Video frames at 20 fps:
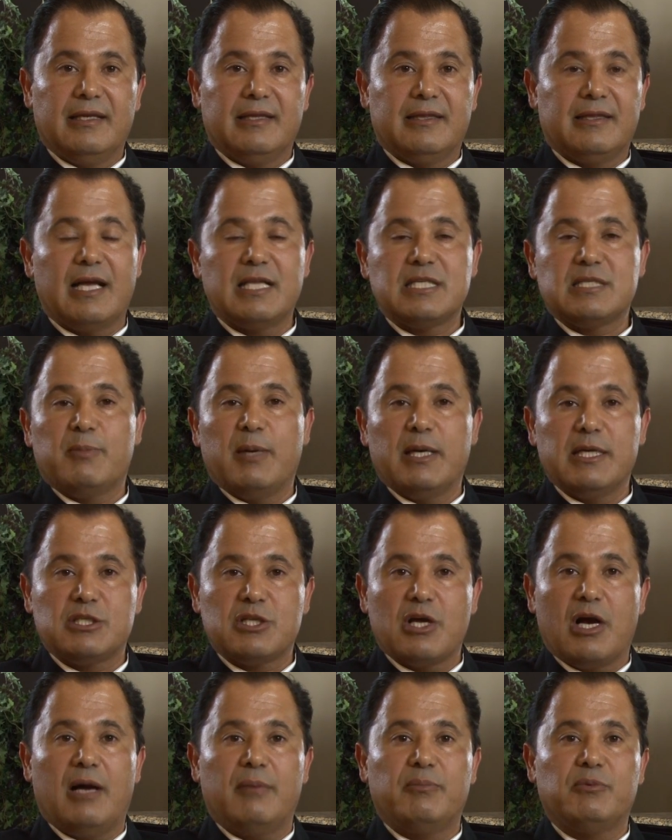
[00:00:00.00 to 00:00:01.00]
that's my
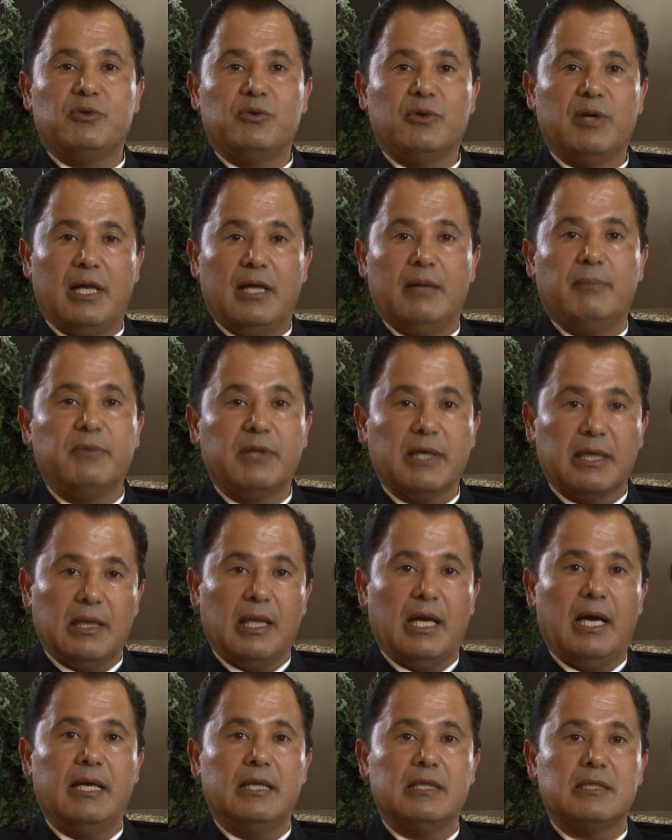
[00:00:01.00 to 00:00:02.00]
job, to help the
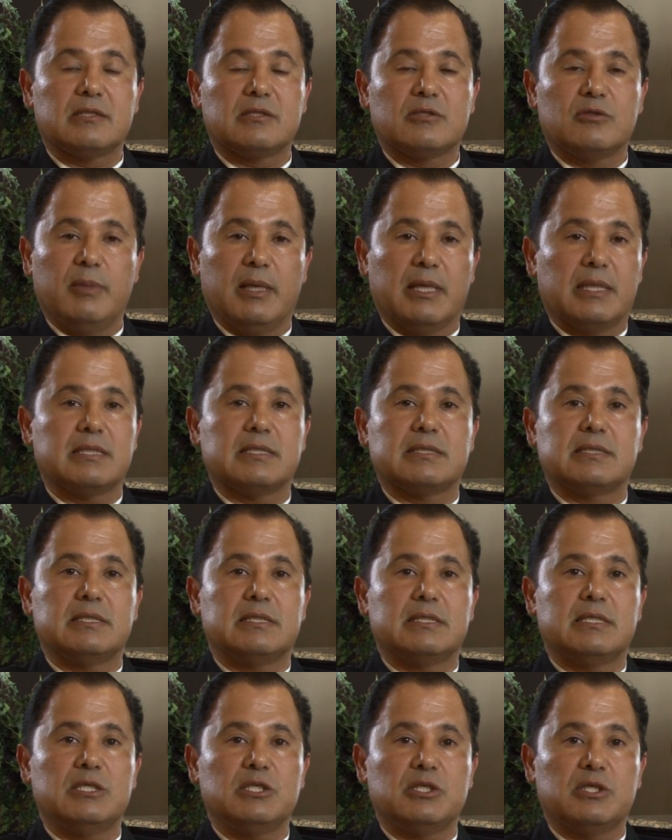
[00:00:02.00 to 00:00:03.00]
clients to make this
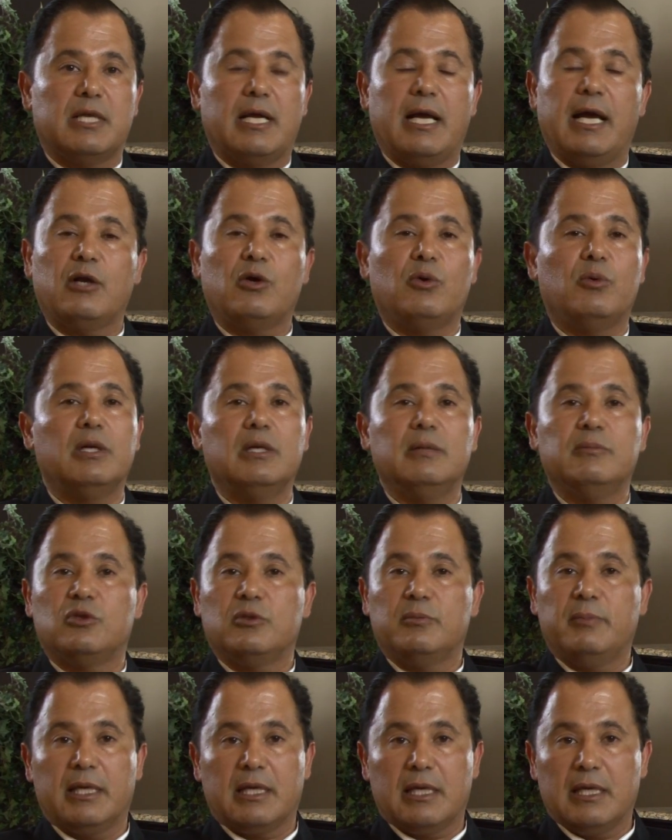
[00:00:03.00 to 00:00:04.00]
decision. I don't want them to
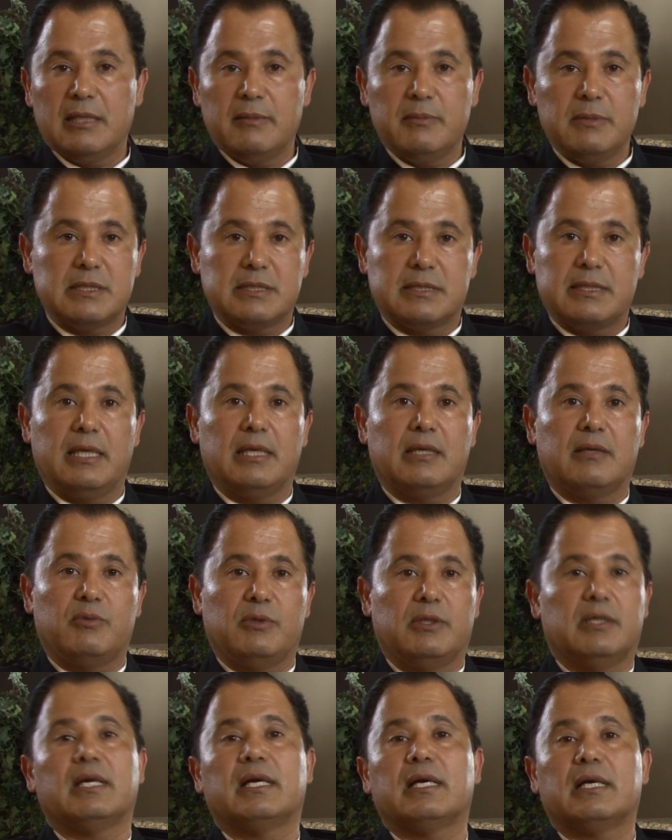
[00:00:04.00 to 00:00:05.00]
make any mistake
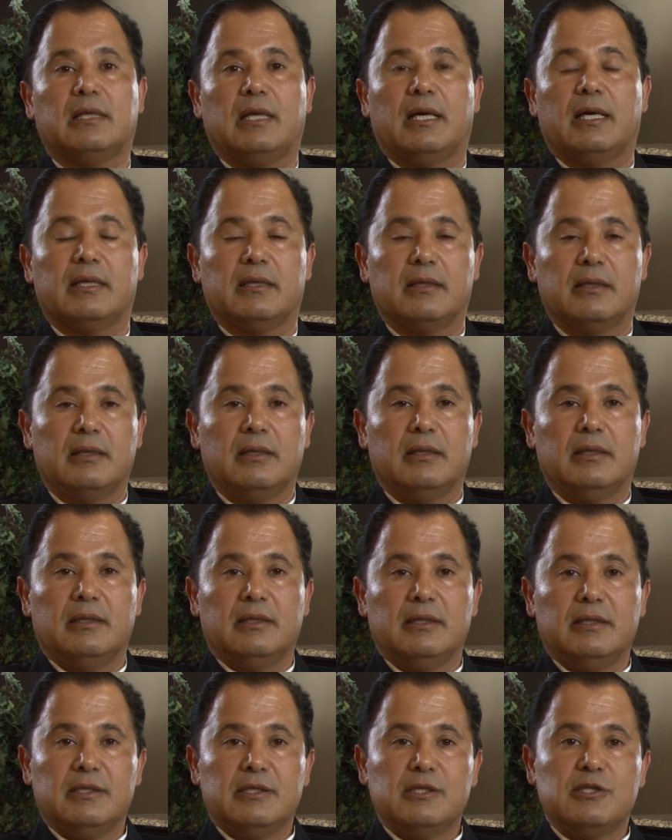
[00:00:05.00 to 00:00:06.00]
with the hairline.
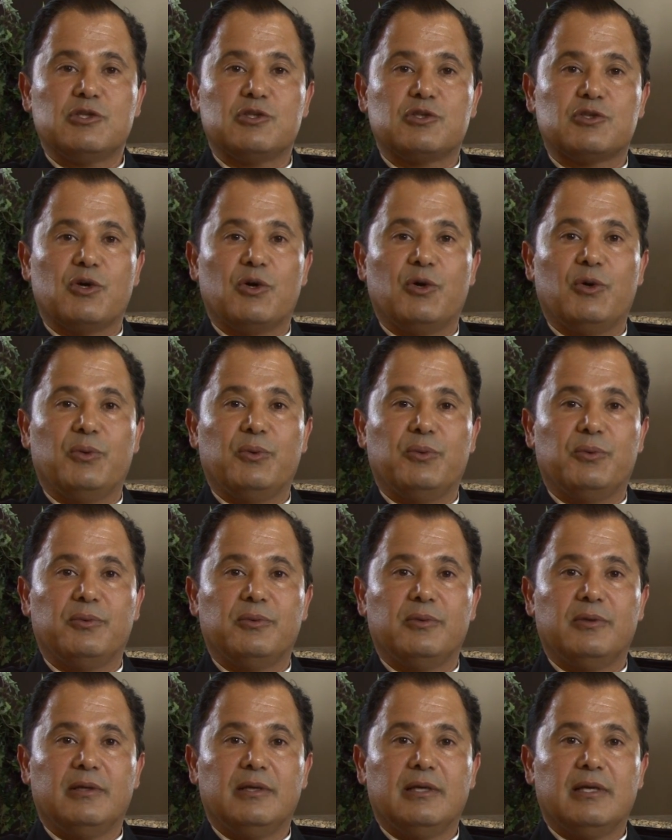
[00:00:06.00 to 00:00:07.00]
So
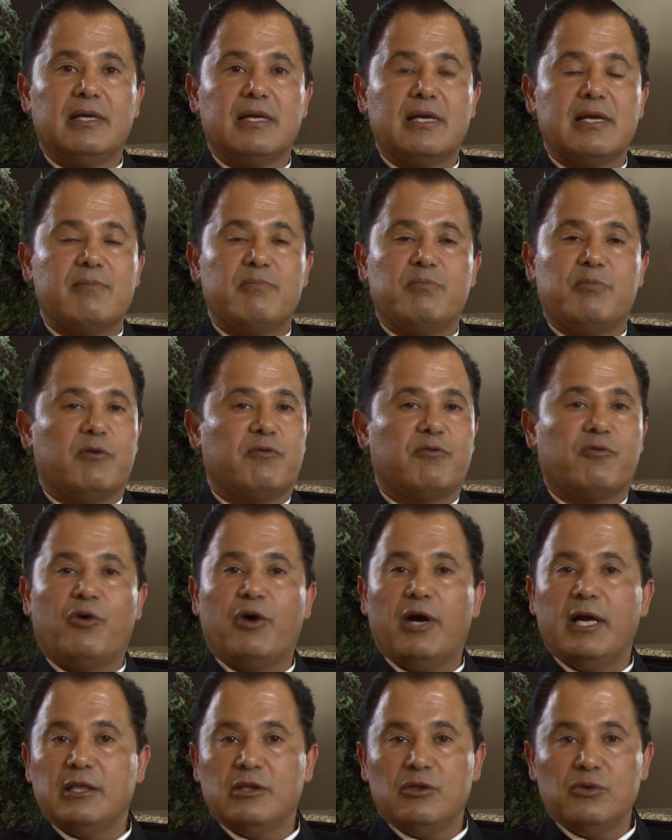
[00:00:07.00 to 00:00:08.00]

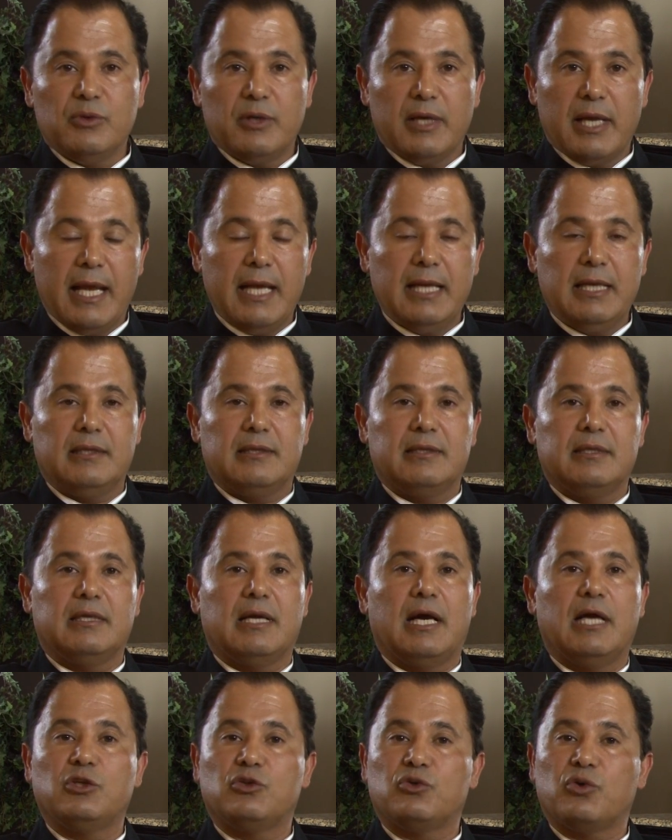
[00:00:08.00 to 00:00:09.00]
before I do anything,
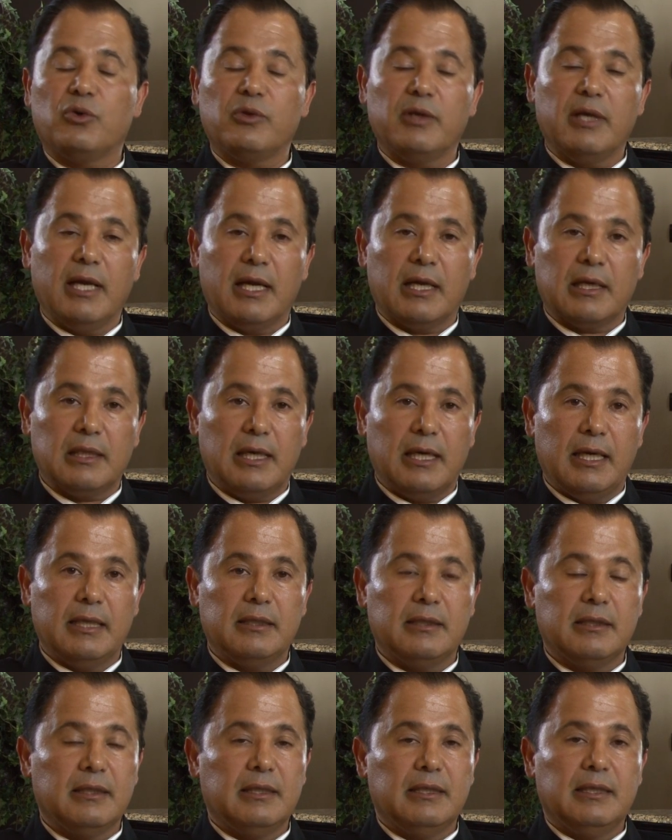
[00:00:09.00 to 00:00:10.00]
I draw the hairline,
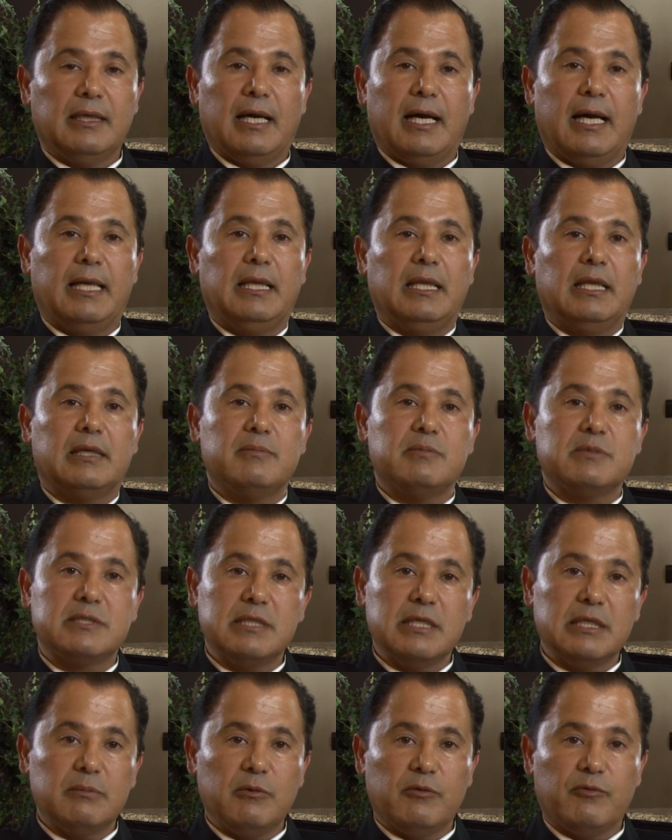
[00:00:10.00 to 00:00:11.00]
I let them
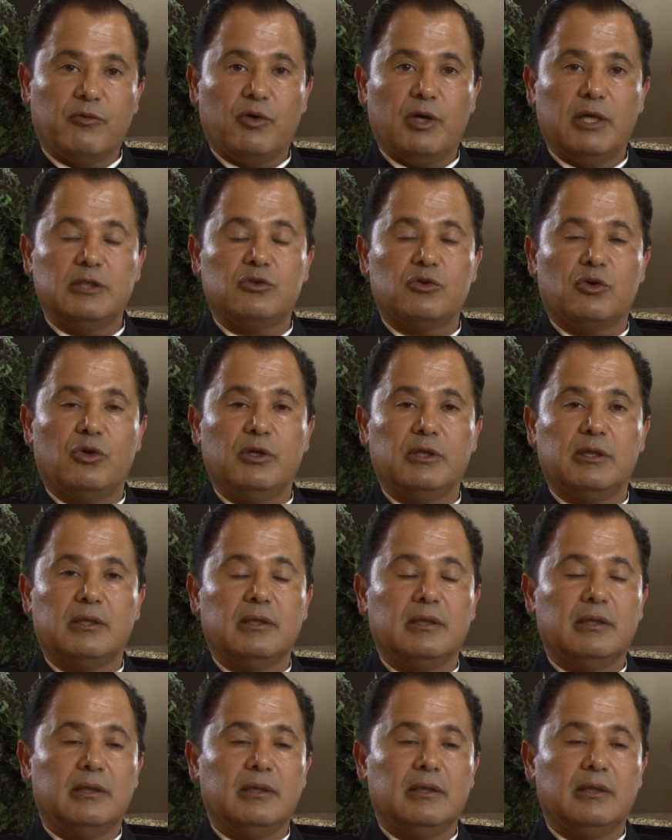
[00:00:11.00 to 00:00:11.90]
see it before I draw it,